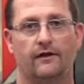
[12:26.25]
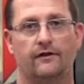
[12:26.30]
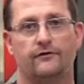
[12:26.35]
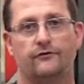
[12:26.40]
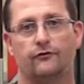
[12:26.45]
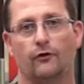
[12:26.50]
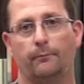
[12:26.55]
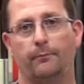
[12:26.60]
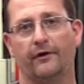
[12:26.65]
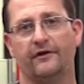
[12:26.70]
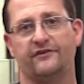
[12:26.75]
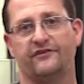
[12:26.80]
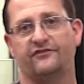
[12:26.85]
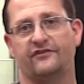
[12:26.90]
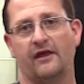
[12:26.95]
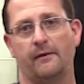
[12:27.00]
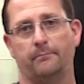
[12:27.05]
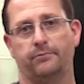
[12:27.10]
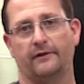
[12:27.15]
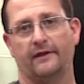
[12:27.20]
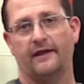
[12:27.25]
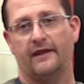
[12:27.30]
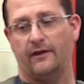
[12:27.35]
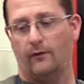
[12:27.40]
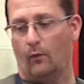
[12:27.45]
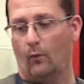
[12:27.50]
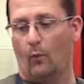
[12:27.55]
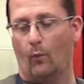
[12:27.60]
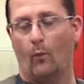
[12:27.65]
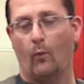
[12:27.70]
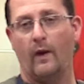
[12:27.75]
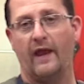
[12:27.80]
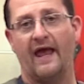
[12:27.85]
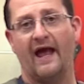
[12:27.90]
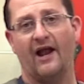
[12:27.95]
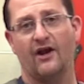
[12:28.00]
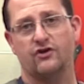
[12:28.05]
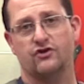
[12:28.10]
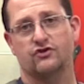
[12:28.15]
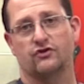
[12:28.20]
So put simply, we
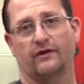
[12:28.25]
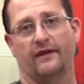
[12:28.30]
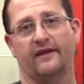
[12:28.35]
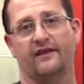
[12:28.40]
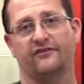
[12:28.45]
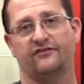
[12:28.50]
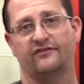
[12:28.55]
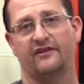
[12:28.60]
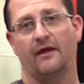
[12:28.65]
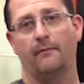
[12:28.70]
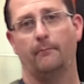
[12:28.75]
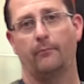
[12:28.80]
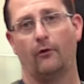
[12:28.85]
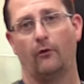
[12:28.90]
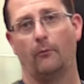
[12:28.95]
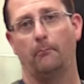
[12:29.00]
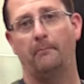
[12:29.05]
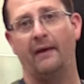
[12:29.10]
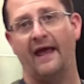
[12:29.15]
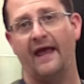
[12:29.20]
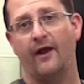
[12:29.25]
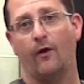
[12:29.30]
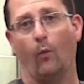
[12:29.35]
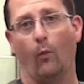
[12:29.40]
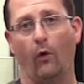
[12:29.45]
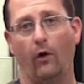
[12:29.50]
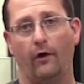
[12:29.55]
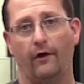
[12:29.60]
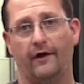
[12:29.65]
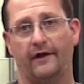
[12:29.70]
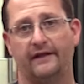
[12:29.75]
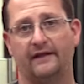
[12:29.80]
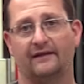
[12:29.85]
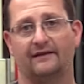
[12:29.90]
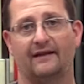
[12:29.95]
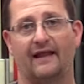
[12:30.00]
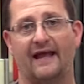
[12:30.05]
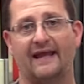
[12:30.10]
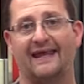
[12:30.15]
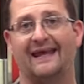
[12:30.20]
actually assemble bank 1
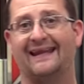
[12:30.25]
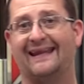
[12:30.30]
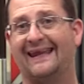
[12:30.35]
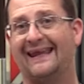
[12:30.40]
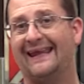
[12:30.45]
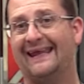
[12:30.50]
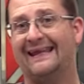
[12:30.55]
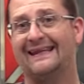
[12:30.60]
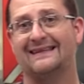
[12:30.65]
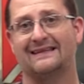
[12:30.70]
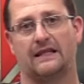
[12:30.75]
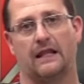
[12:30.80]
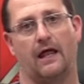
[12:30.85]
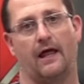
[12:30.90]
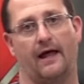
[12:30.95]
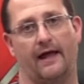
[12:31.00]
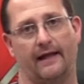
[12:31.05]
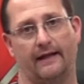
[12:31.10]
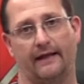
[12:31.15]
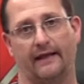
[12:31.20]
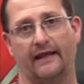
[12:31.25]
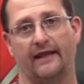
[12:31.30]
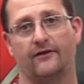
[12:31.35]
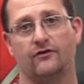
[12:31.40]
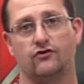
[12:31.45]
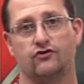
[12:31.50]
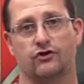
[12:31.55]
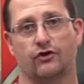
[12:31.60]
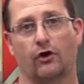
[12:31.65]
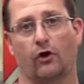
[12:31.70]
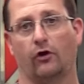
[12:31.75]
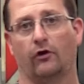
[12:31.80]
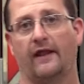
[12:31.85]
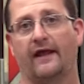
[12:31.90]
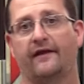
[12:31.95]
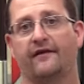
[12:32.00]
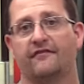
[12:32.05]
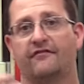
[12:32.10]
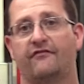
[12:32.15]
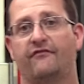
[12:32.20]
like an inline engine or
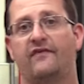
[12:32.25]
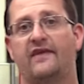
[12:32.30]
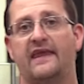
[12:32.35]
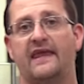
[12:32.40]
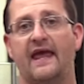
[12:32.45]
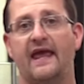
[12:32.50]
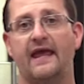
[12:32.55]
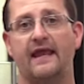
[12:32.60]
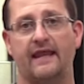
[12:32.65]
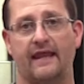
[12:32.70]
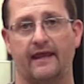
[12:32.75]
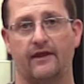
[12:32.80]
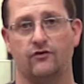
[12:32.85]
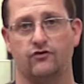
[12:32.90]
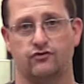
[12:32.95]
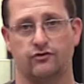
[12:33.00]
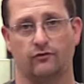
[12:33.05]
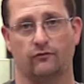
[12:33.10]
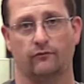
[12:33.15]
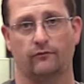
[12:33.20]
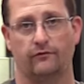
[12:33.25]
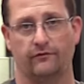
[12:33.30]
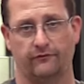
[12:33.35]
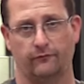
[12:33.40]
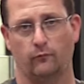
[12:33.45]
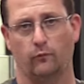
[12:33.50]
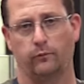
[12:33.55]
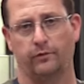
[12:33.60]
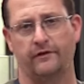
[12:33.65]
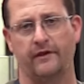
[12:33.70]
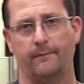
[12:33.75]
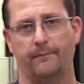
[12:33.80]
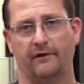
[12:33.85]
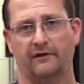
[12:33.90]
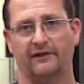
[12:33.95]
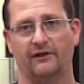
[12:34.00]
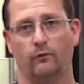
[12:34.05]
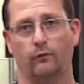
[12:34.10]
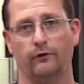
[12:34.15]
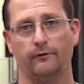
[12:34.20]
like a V8 engine
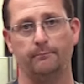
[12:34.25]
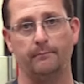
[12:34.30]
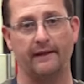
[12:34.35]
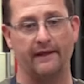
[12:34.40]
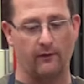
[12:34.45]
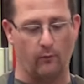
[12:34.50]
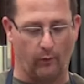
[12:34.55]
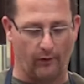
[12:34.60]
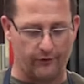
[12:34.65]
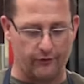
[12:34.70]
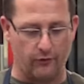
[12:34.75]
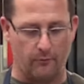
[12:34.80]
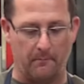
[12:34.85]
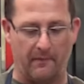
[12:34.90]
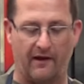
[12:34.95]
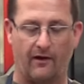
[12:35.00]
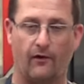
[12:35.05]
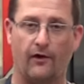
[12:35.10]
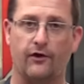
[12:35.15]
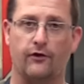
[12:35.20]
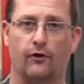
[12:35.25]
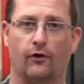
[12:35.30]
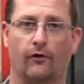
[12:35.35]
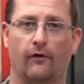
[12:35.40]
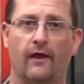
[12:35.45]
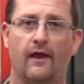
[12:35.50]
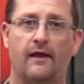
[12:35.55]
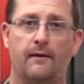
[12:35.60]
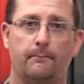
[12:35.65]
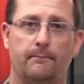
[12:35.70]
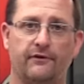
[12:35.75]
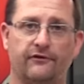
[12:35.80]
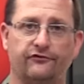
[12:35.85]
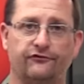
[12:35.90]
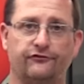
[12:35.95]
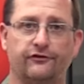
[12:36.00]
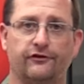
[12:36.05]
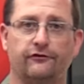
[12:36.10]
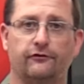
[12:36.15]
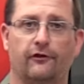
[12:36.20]
typically would be, where you marry your
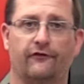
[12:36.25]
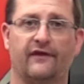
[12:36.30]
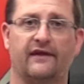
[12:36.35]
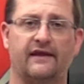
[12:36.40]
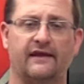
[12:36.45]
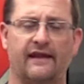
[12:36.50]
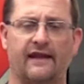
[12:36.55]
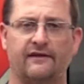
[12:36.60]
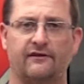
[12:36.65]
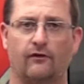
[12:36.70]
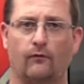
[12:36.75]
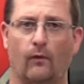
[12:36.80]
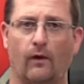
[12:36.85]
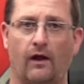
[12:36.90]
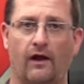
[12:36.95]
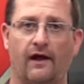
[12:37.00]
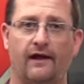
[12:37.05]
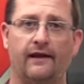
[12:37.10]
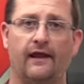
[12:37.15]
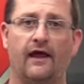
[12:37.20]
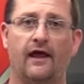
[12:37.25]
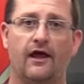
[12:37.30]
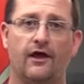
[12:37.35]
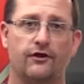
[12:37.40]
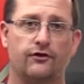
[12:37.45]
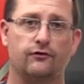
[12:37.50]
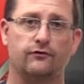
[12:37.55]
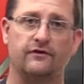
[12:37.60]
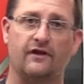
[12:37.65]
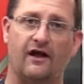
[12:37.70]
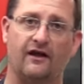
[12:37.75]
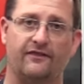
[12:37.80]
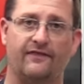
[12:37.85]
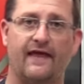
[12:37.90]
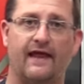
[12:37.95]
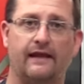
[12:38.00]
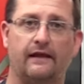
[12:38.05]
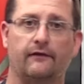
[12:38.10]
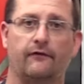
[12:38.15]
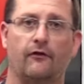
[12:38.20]
piston to the connecting rod, you knock
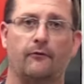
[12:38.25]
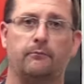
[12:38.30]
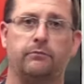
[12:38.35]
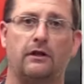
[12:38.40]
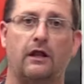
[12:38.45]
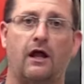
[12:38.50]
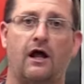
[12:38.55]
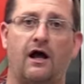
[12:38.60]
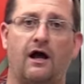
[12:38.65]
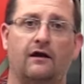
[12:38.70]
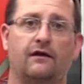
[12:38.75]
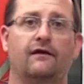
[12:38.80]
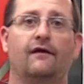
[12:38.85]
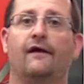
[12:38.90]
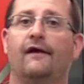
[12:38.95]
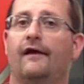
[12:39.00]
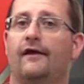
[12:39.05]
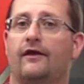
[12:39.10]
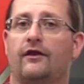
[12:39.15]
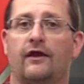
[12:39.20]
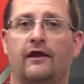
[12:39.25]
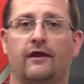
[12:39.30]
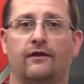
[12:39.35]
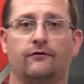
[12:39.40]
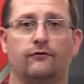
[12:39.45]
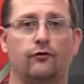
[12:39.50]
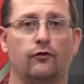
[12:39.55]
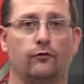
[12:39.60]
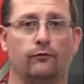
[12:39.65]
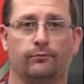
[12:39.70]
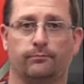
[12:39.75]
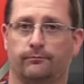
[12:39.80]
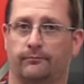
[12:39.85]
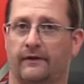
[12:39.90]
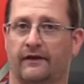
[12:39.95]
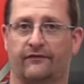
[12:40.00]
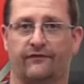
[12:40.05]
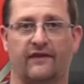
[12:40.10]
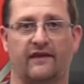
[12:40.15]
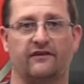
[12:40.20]
that into the block, and you
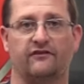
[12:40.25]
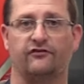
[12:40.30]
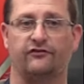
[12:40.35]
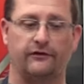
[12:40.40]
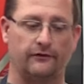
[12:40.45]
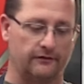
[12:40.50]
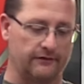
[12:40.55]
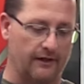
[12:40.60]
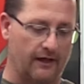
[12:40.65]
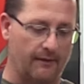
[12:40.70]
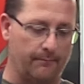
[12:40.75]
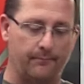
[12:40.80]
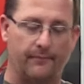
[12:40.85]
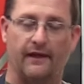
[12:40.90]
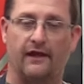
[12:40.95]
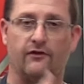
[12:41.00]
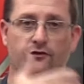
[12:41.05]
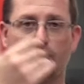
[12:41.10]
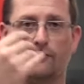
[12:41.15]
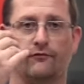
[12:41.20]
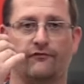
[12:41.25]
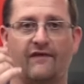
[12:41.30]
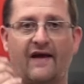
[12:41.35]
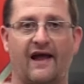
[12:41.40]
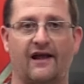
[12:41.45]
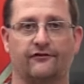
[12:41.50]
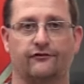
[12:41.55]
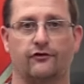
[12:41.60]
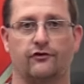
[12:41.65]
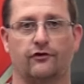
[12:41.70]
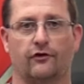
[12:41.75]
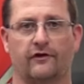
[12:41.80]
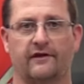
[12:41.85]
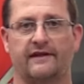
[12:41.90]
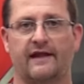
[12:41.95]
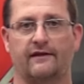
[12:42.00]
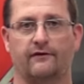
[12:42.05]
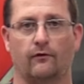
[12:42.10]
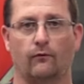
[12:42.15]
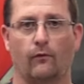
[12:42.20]
get things sealed up, and you fasten your
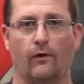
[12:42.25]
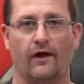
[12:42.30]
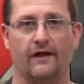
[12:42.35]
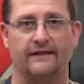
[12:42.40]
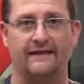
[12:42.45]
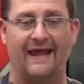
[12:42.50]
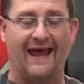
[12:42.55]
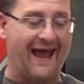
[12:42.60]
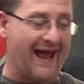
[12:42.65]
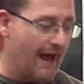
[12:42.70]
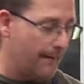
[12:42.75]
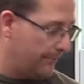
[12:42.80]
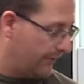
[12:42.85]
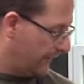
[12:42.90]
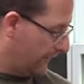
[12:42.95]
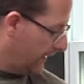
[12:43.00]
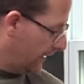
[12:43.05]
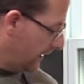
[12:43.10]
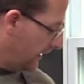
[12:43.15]
connecting rod cap.